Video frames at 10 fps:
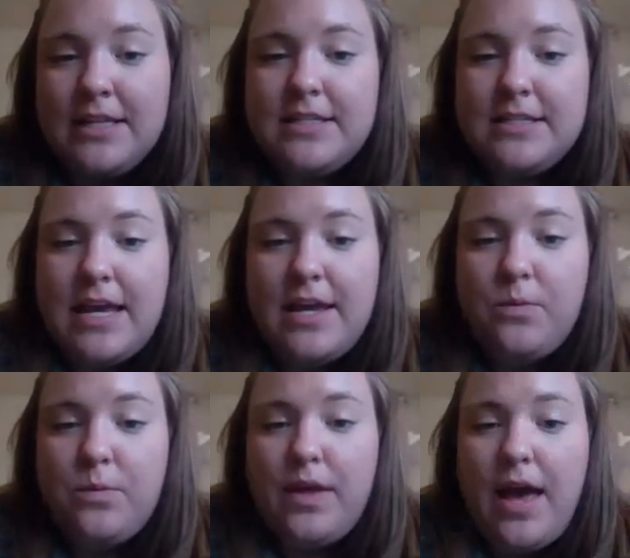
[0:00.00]

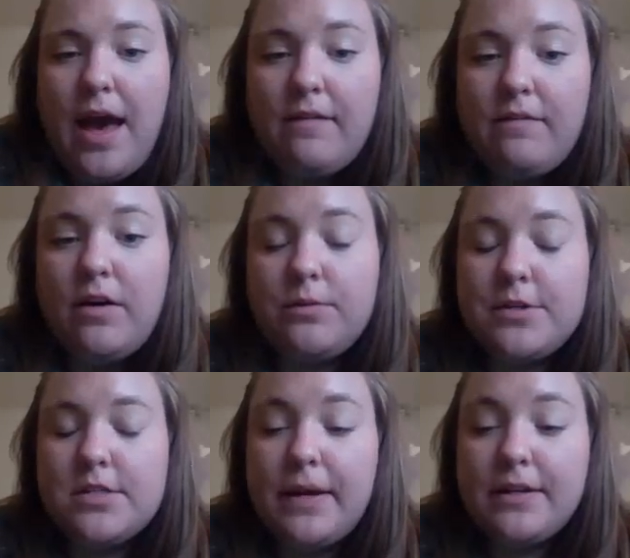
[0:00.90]
Today we have our
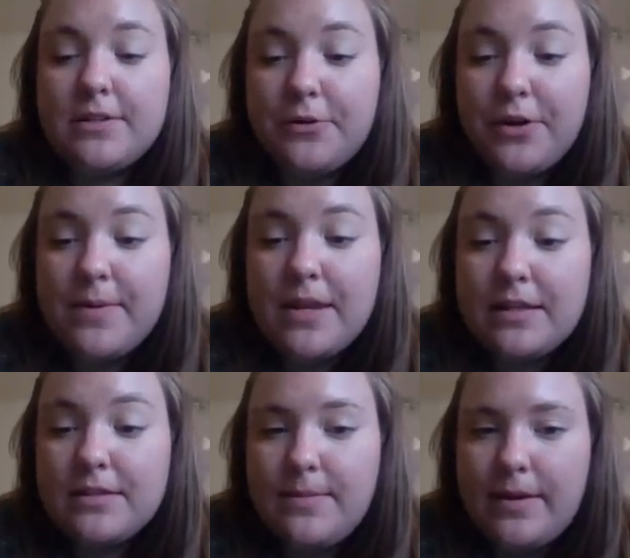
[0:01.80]
respect agreement
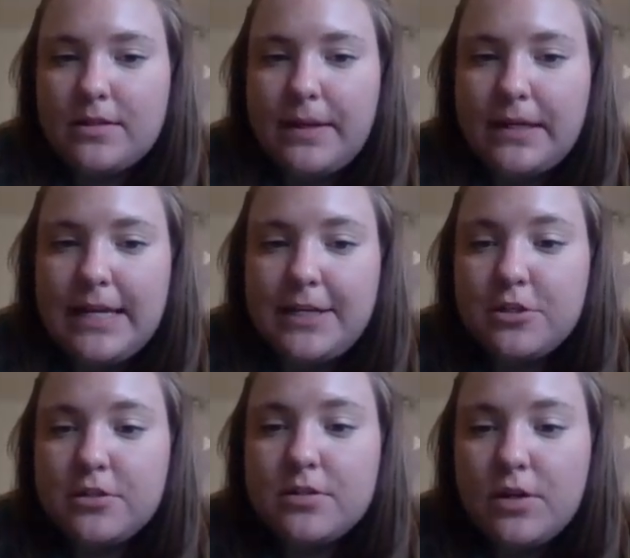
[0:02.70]
and some
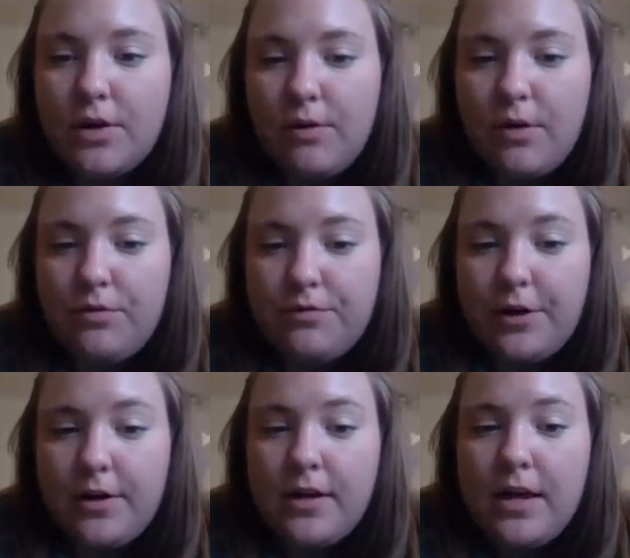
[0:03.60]
expectations to go
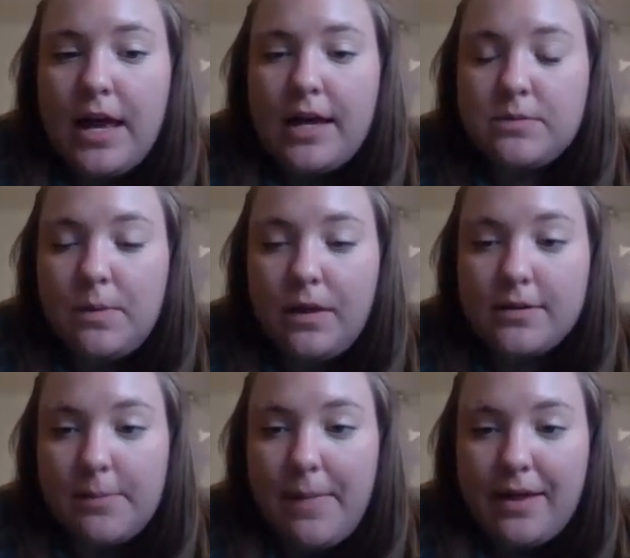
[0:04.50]
over, as well
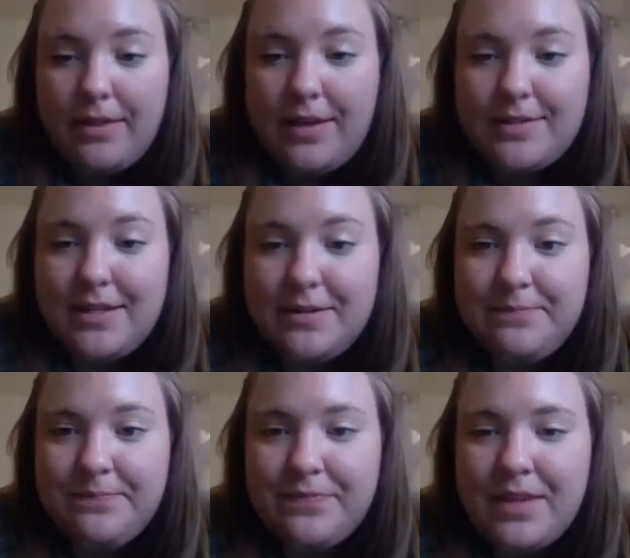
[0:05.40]
as our math lesson.